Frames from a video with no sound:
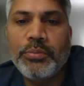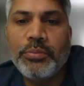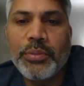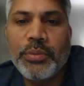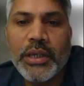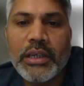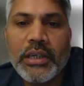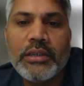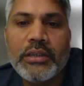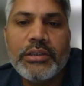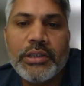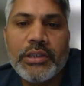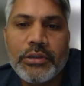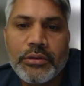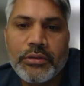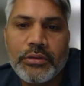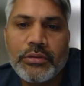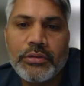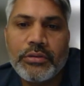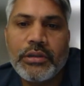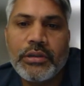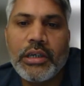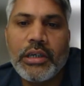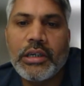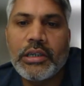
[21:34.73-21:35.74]
build
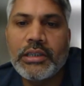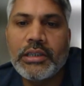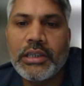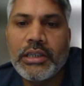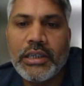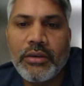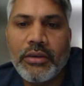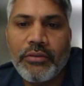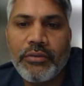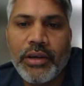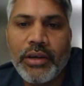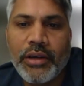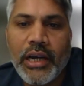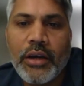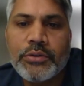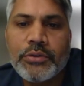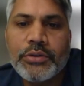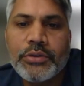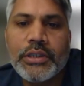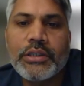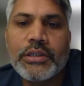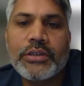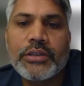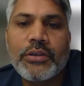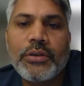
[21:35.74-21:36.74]
your data
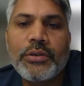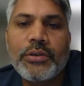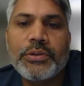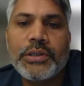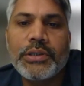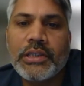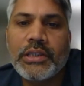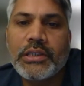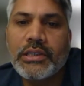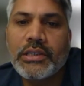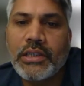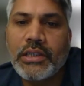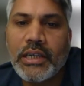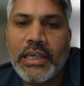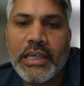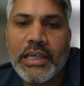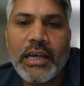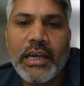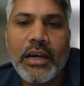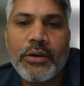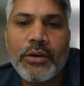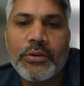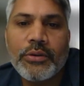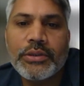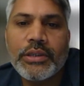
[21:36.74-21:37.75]
warehousing solutions,
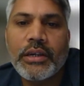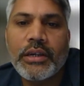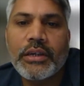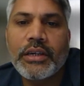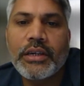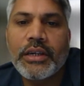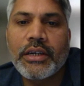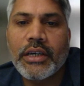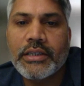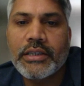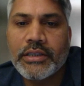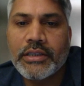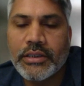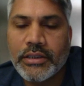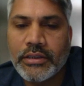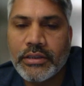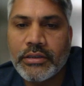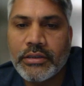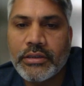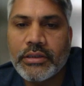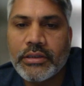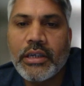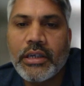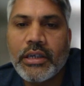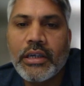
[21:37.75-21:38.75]
lakehouse
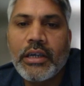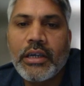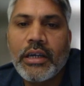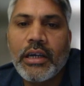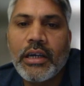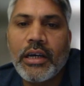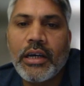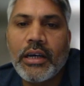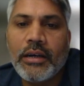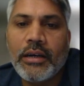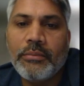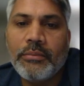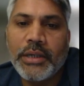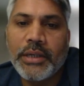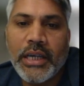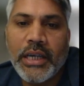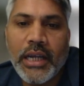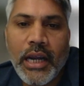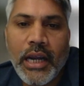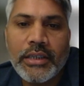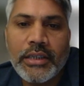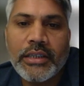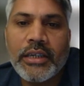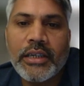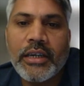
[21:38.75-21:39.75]
architectures,
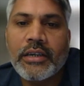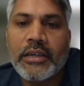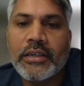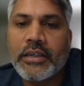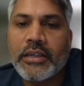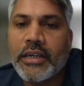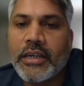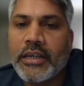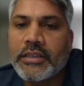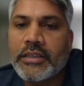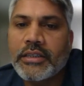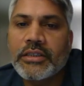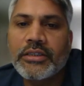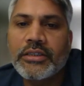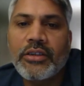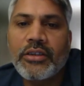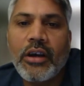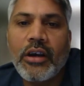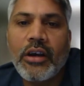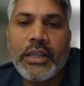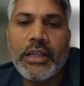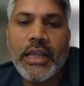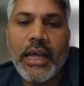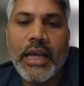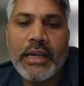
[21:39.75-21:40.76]
medallion architectures,
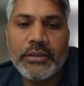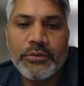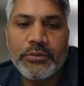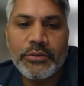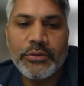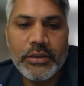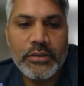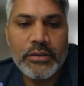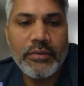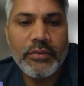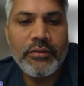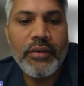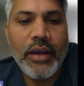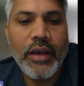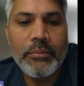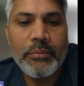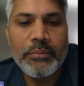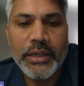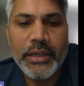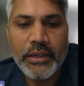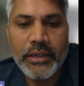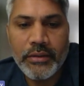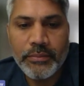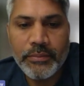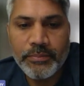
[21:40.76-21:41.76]
all that using the
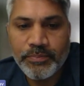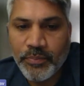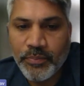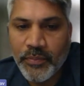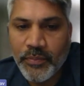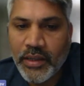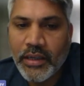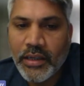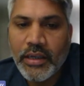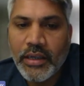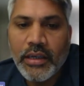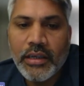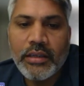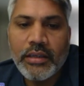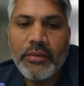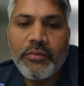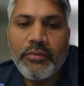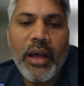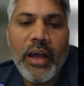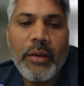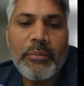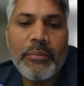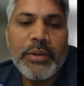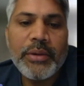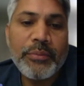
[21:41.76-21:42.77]
Fabric. The
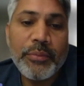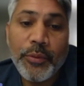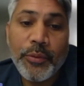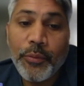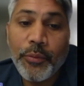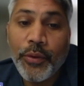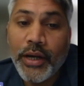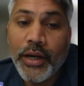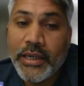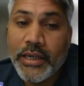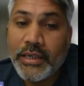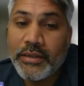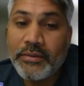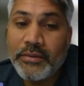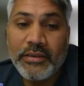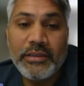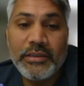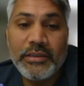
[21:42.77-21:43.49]
Fabric provide,